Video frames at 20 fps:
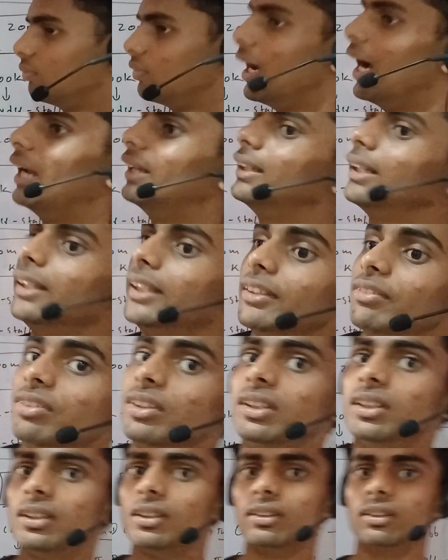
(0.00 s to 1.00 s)
and they
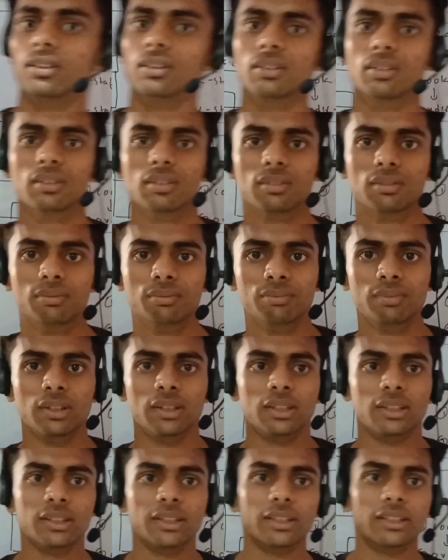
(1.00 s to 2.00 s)
different
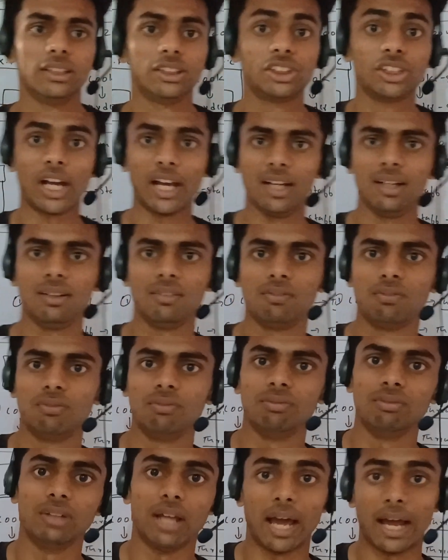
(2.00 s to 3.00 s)
style,
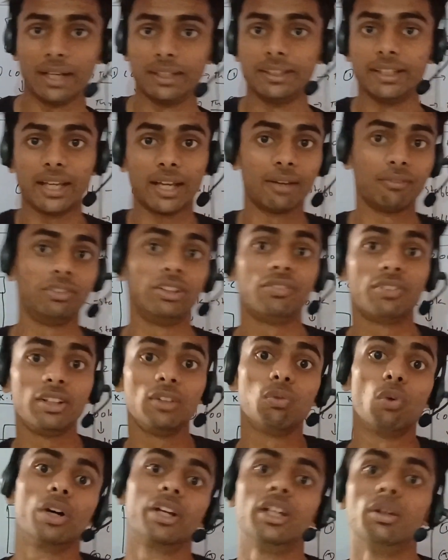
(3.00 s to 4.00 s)
and they have different
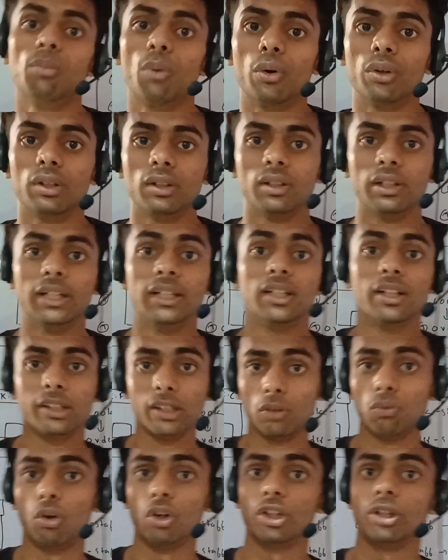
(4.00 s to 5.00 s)
working model,
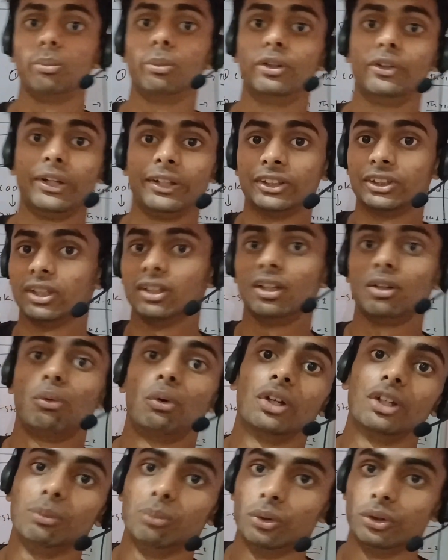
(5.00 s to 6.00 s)
internal working model, external
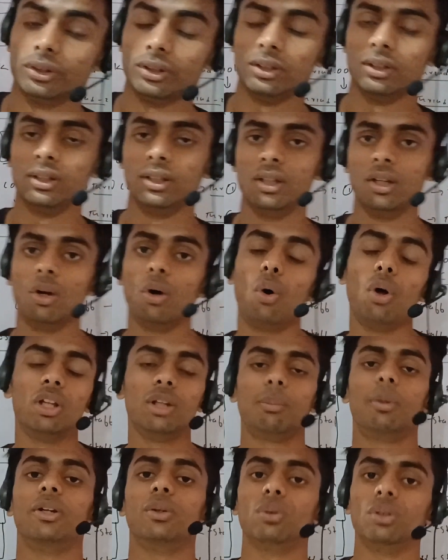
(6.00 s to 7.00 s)
working model, all the
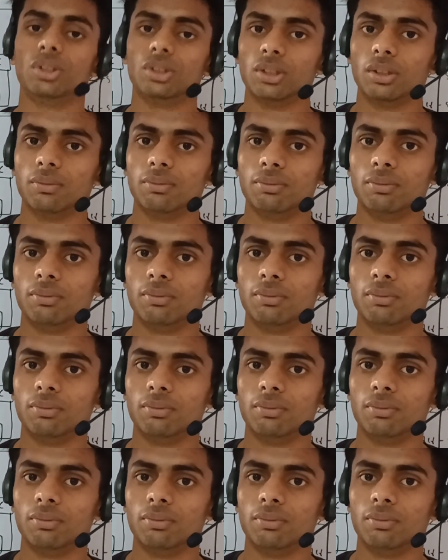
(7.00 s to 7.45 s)
particular stuff.